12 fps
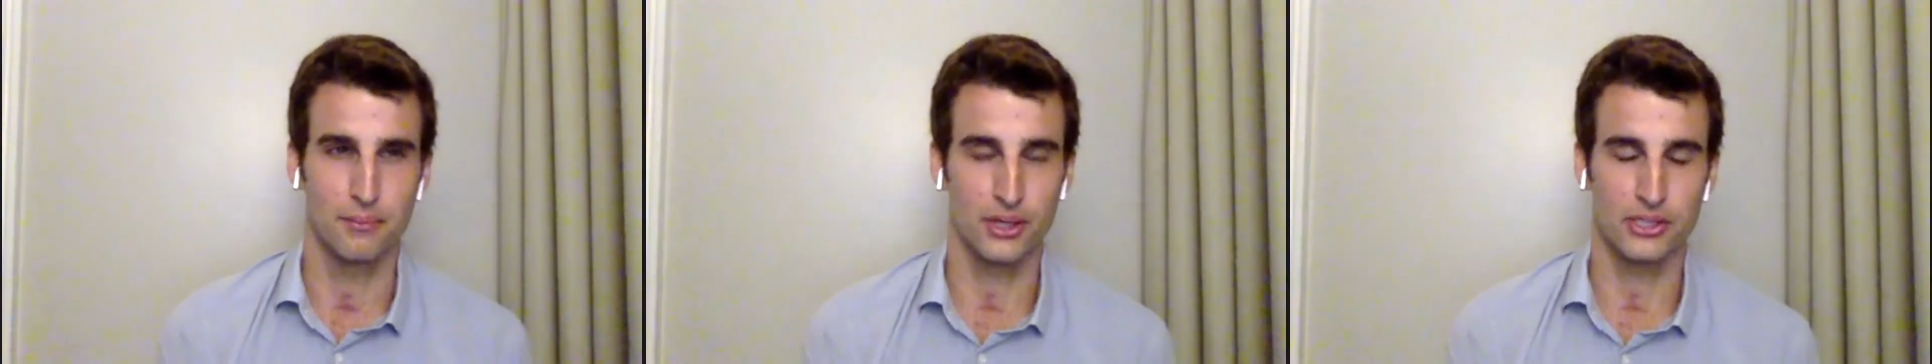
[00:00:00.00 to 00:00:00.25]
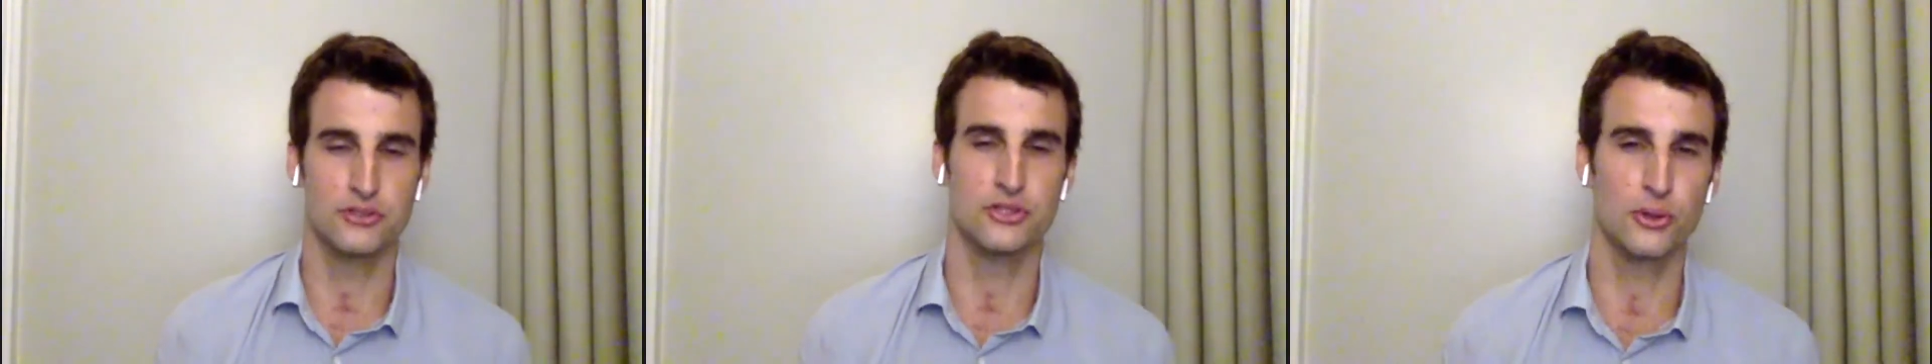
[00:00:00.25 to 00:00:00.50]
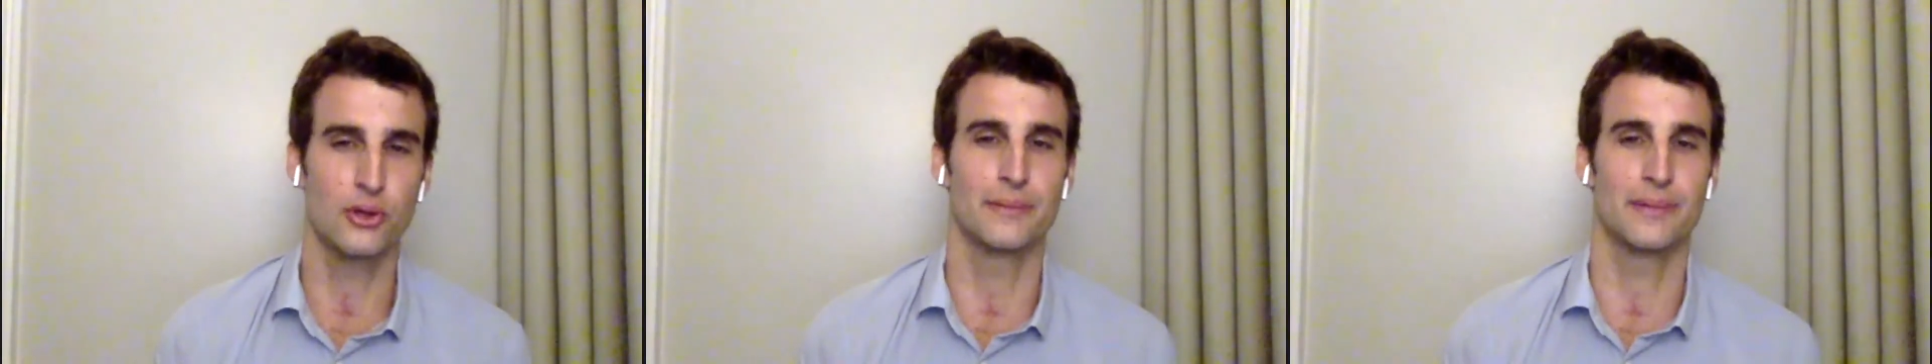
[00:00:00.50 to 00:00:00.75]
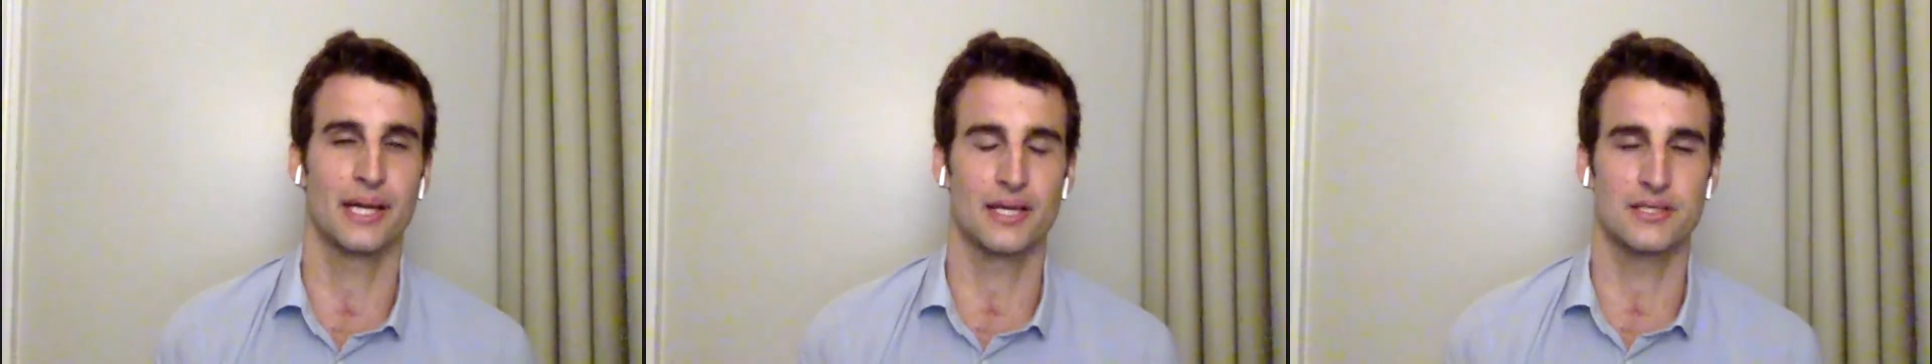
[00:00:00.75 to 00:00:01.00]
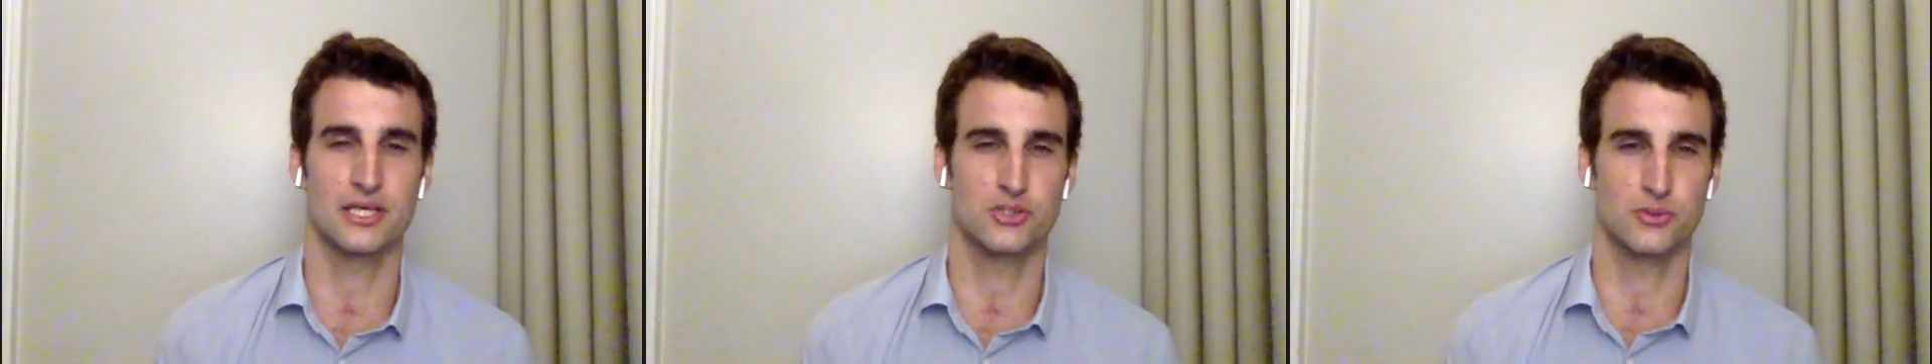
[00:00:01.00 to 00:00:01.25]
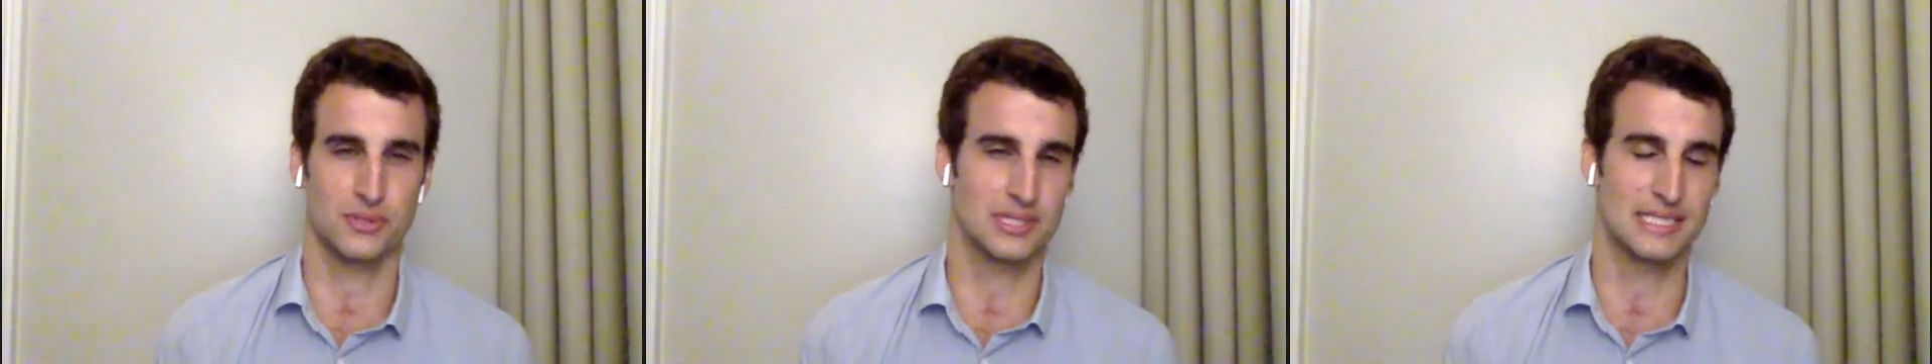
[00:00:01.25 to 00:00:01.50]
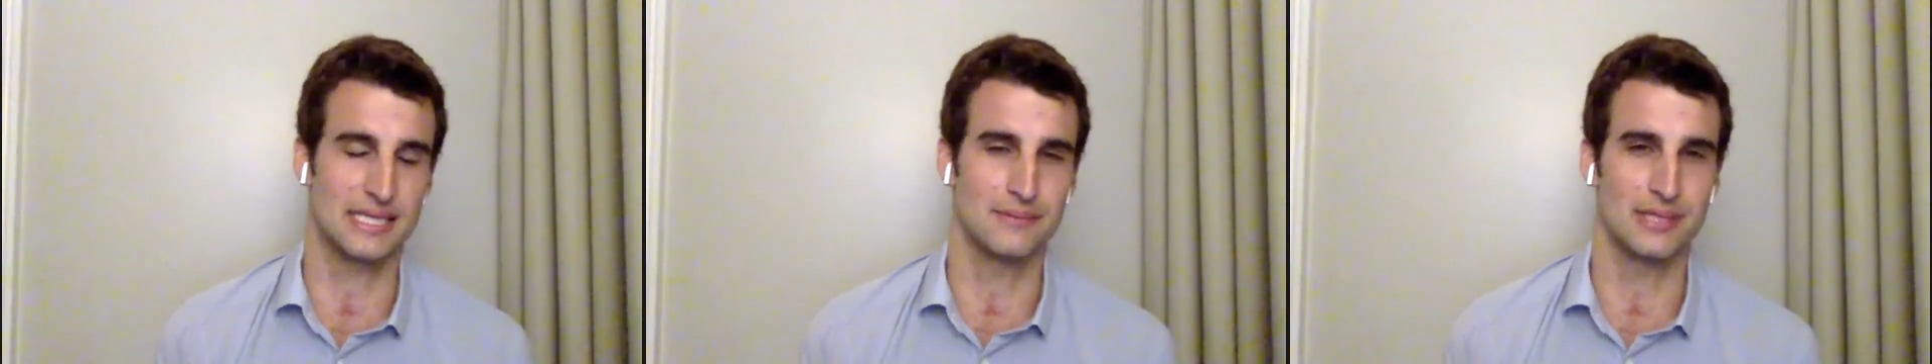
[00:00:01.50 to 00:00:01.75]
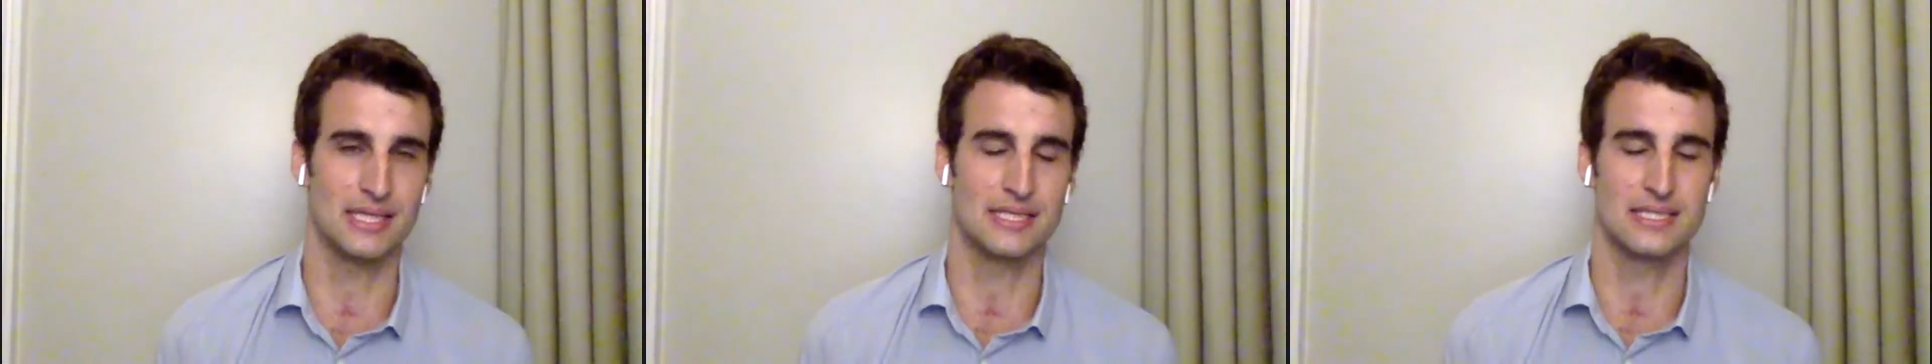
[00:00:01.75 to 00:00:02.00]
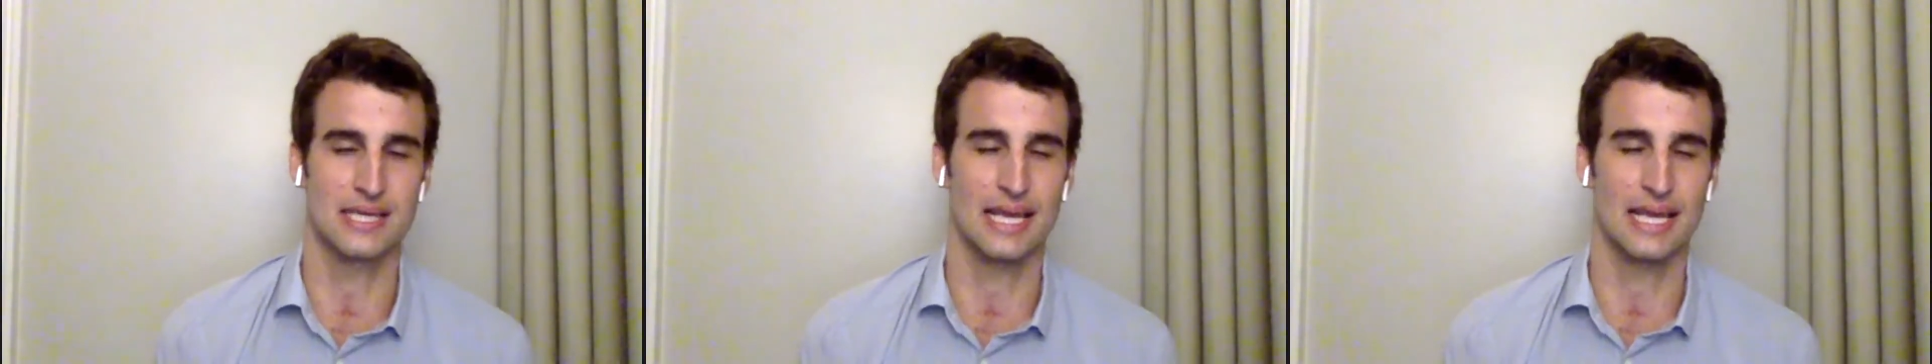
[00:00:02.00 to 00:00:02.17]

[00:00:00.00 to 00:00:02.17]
But you do it because it's what the team needs.